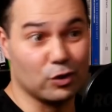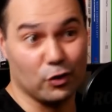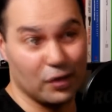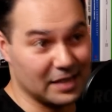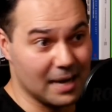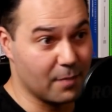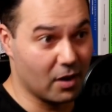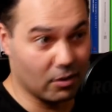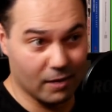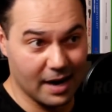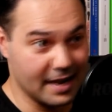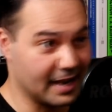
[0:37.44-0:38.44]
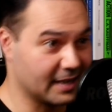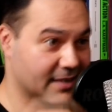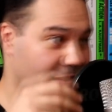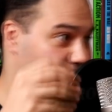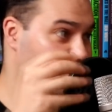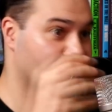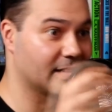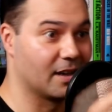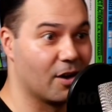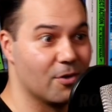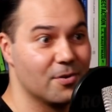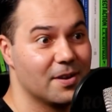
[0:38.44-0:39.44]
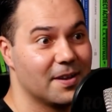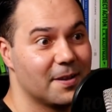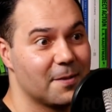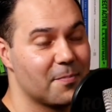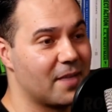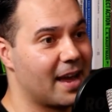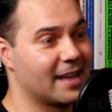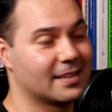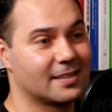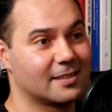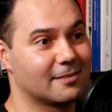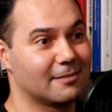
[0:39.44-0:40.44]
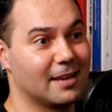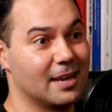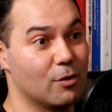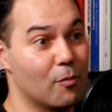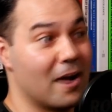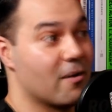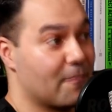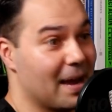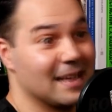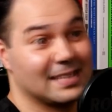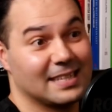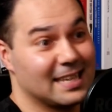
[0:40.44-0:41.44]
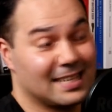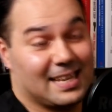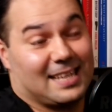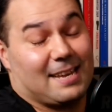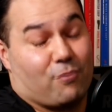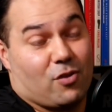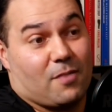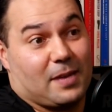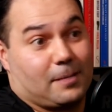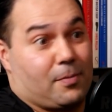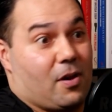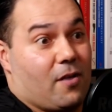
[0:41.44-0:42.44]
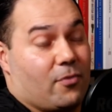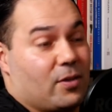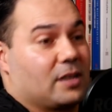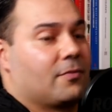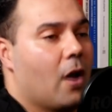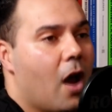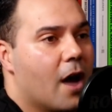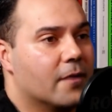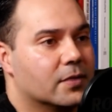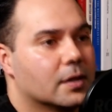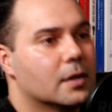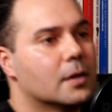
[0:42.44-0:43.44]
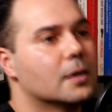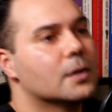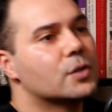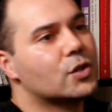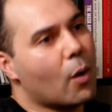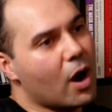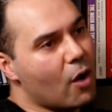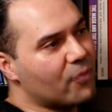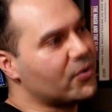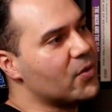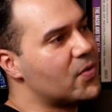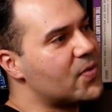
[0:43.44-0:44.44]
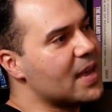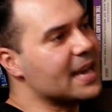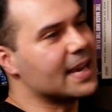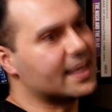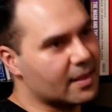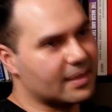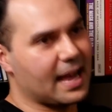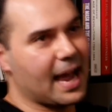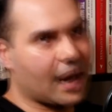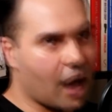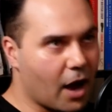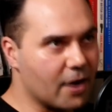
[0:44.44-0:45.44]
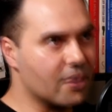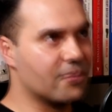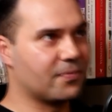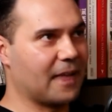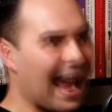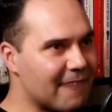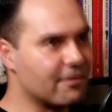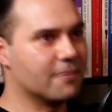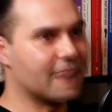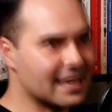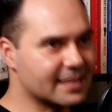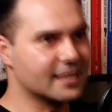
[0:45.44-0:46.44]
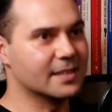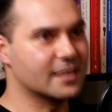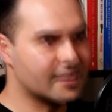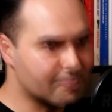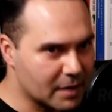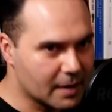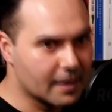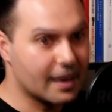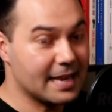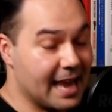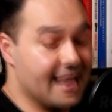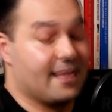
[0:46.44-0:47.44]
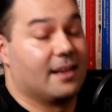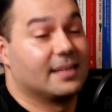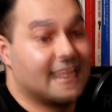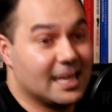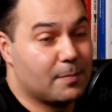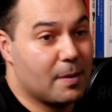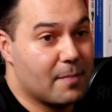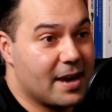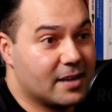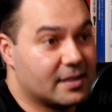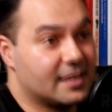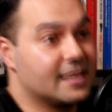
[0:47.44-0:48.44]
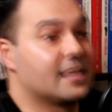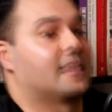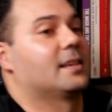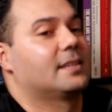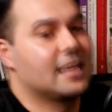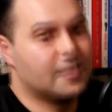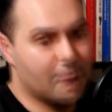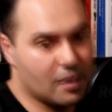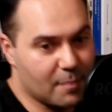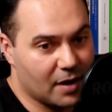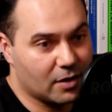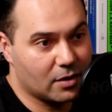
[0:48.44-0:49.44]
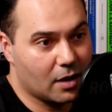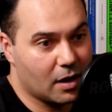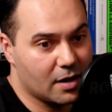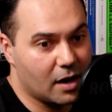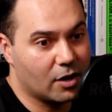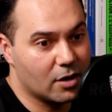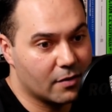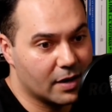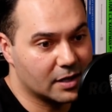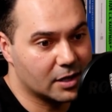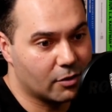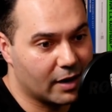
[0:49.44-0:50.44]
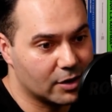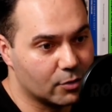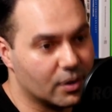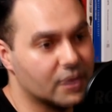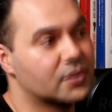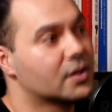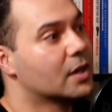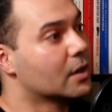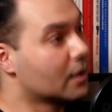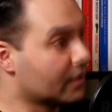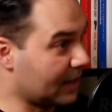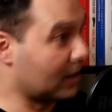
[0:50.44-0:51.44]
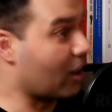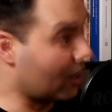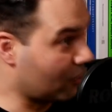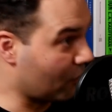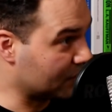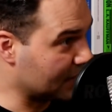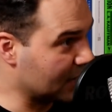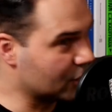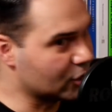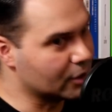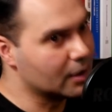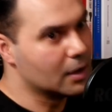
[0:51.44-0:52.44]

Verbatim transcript: on the telly, by the way. That's, you know, that's in all manner of places, and it's going to take probably the best part of the rest of our lives. So I often think that that kind of that effervescence, yeah, it does tend to be in major cities, it does tend to be among younger university graduates, that kind of conversation.